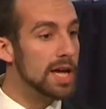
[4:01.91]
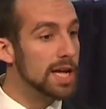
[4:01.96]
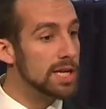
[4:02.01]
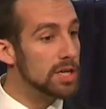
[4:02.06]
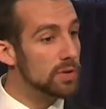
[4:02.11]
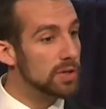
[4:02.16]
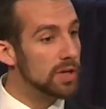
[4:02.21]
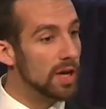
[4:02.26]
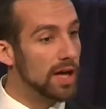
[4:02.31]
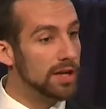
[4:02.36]
in
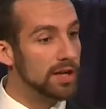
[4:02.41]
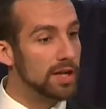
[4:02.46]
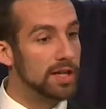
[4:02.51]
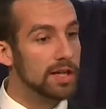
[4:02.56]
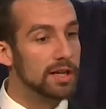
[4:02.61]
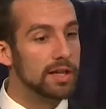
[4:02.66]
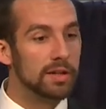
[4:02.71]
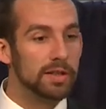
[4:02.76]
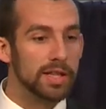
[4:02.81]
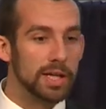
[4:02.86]

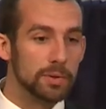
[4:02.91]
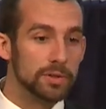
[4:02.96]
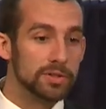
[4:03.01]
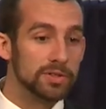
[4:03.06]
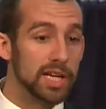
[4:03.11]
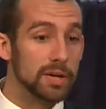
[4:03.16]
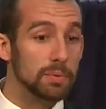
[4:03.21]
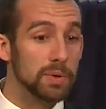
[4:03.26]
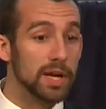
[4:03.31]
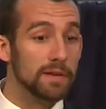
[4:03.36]
Uganda they will
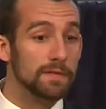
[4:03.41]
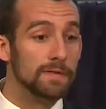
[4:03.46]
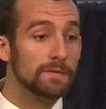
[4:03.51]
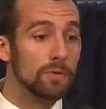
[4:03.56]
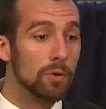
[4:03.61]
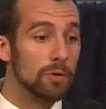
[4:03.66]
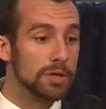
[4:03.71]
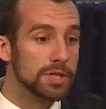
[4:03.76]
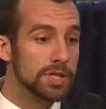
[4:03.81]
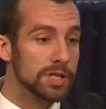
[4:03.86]
say we have
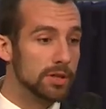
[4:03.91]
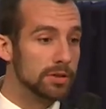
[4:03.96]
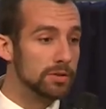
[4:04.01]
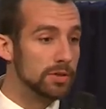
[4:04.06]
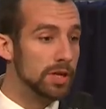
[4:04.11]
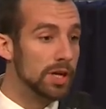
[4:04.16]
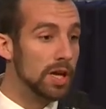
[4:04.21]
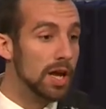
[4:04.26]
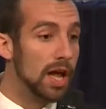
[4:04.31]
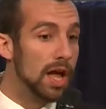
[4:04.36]
4
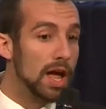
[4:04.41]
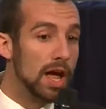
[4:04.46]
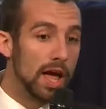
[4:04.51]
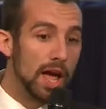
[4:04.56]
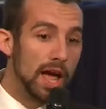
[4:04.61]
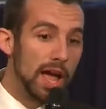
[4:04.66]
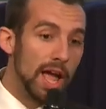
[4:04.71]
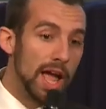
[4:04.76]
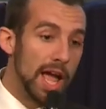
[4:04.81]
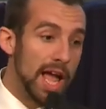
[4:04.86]
children
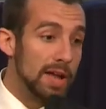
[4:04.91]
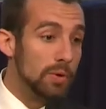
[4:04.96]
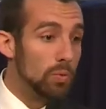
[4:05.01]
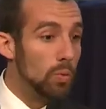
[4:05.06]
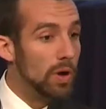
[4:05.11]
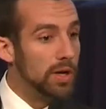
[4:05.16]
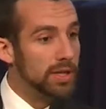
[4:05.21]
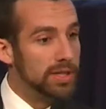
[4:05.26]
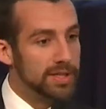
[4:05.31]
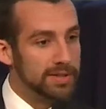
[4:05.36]
and
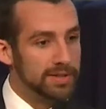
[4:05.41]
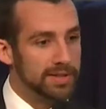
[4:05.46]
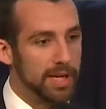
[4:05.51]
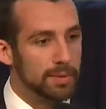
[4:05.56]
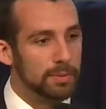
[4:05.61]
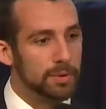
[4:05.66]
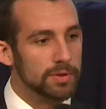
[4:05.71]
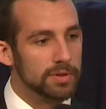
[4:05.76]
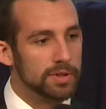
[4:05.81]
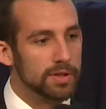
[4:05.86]
1
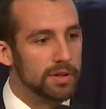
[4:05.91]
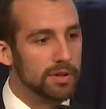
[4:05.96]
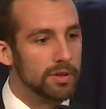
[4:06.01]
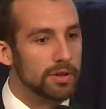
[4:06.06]
disabled.